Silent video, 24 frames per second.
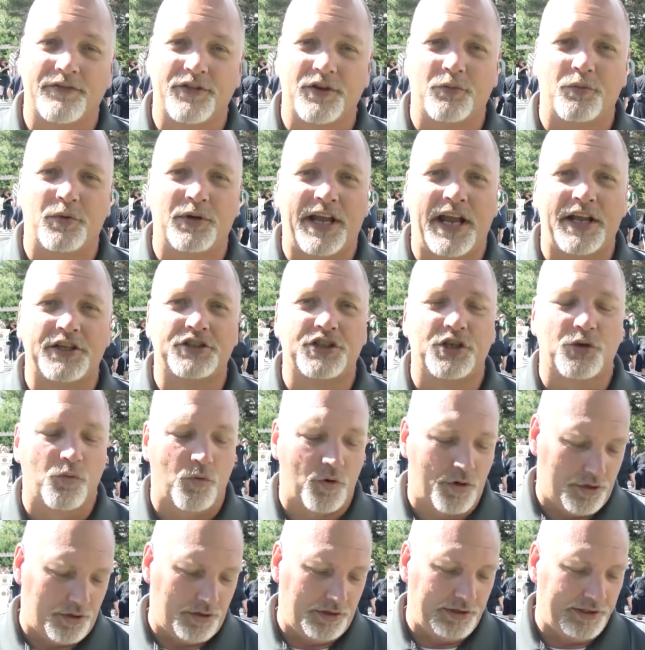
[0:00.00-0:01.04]
of the Wenatchee
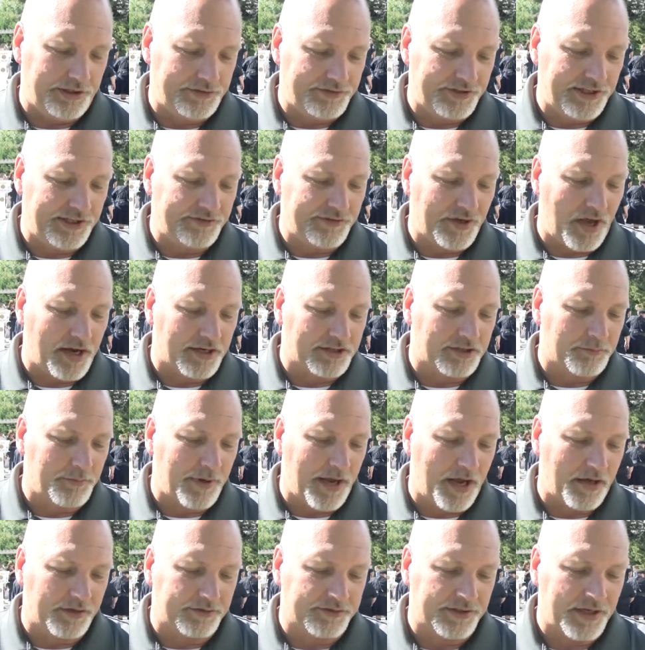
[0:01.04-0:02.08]
World, as he talked
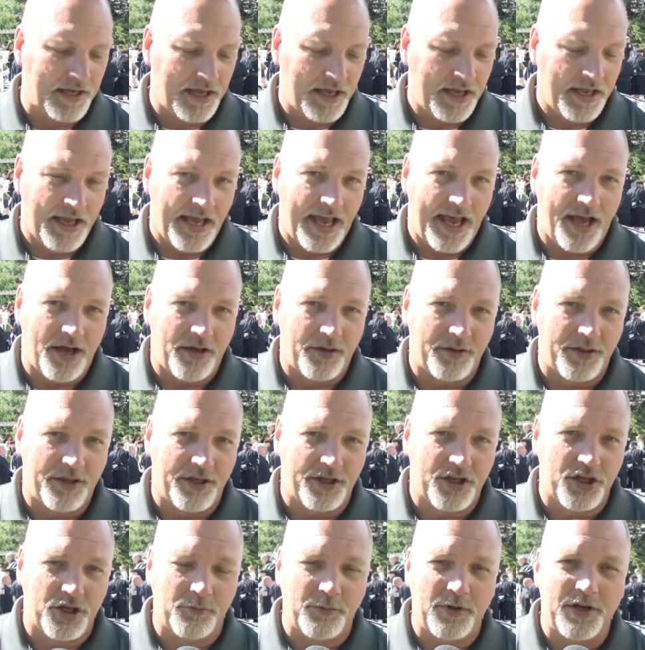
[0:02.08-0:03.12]
about how
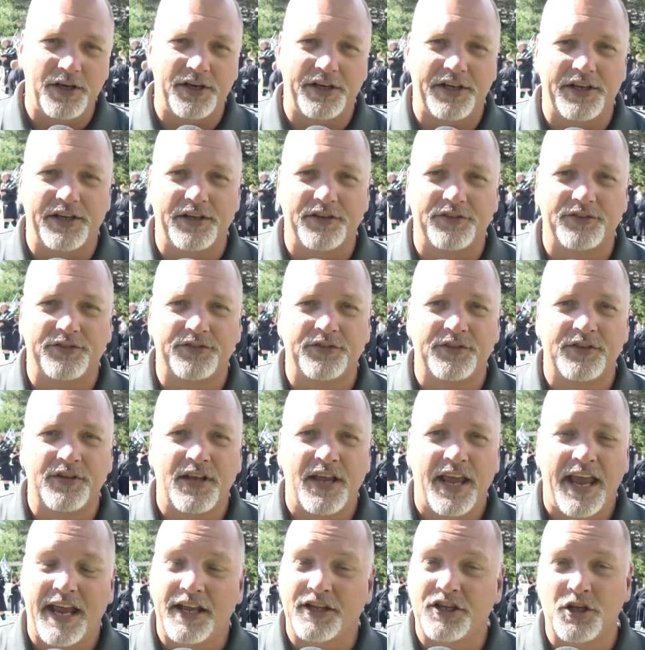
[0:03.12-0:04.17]
the communities
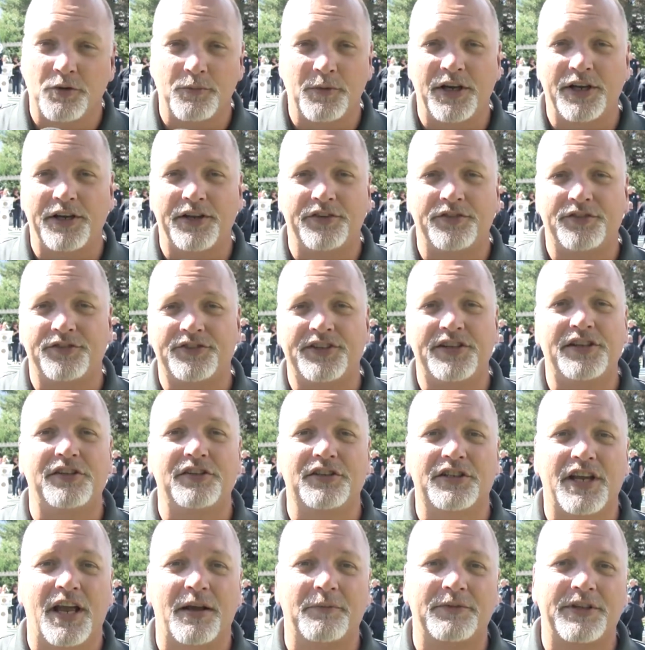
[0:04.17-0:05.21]
and communities
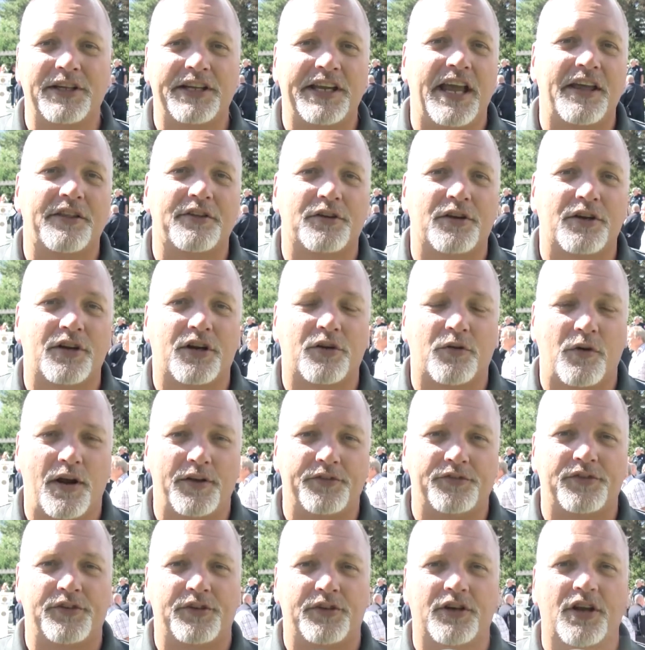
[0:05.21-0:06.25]
still come together
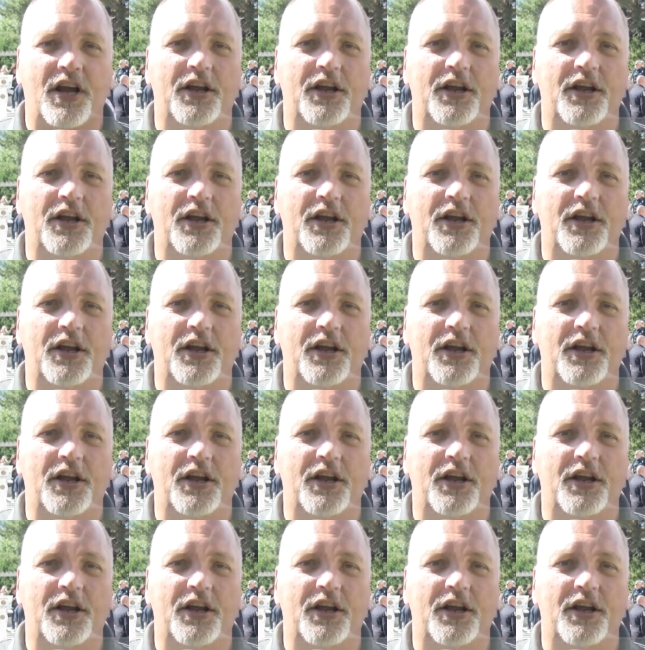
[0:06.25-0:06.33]
across the